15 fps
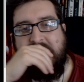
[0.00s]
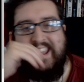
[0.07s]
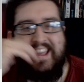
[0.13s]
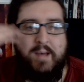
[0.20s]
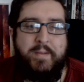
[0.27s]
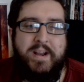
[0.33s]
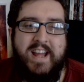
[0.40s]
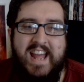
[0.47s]

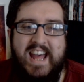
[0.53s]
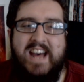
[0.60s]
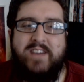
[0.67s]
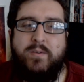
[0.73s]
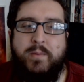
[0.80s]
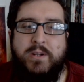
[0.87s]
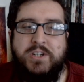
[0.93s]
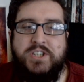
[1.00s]
I mean, I have
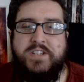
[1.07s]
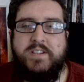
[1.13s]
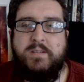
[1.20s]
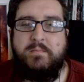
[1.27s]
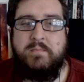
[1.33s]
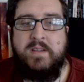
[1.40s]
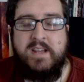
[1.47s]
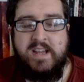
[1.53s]
a bunch of them,
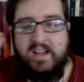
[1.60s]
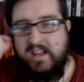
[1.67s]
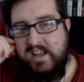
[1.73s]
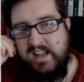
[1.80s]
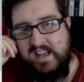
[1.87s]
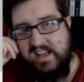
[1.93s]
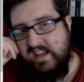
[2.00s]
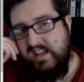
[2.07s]

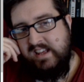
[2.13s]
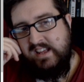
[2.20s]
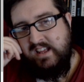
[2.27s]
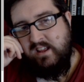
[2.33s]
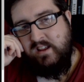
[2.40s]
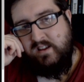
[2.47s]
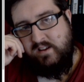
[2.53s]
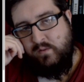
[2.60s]

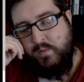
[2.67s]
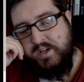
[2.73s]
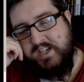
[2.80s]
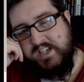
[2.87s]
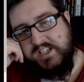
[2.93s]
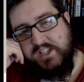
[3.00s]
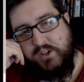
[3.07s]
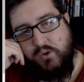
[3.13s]
which
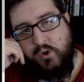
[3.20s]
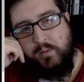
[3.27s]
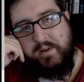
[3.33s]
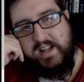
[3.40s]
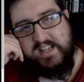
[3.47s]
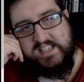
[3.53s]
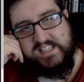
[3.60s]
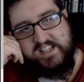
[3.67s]
is
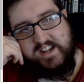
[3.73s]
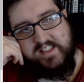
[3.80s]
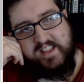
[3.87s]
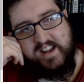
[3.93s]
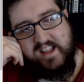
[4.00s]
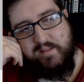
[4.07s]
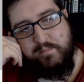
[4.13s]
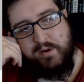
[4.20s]
normally a sign that
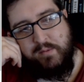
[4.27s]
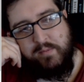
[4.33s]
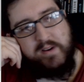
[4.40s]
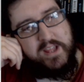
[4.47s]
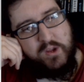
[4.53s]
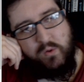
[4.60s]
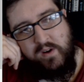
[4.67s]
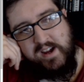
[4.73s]
I probably
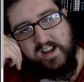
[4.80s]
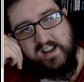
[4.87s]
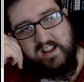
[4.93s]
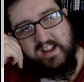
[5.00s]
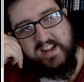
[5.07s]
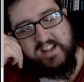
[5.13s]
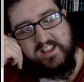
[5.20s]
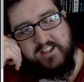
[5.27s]
quite
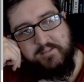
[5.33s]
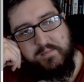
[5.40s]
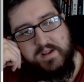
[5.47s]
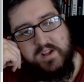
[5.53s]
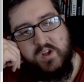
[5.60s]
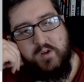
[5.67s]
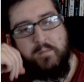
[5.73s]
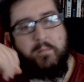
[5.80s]
like them,
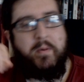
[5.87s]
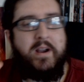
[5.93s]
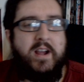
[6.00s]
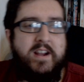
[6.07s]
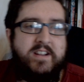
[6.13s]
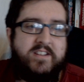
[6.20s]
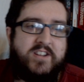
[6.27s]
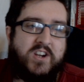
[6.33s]
but I
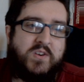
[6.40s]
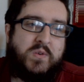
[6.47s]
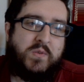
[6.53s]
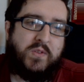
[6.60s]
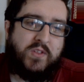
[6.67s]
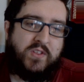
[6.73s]
don't.